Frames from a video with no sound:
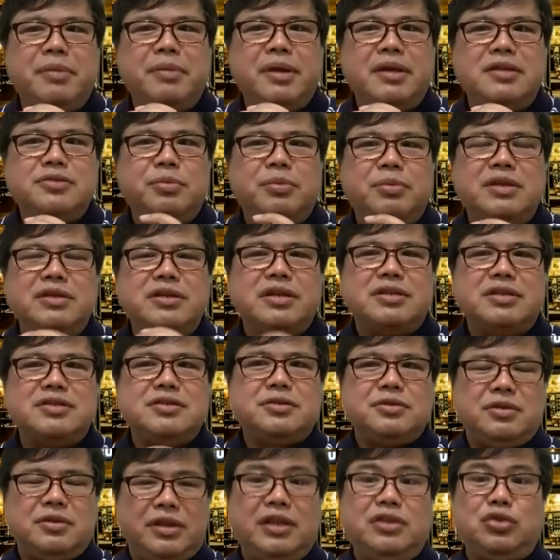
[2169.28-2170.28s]
We just
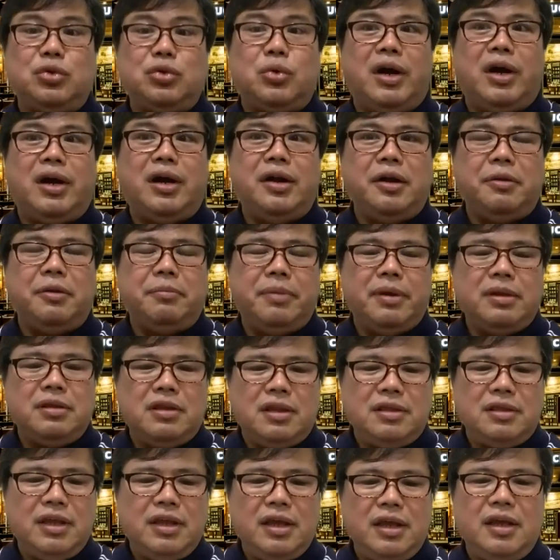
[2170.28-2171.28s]
need to hurry. But the
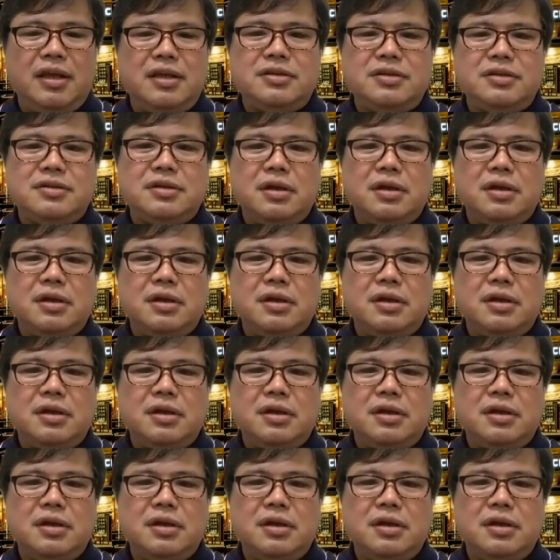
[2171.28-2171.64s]
thing is,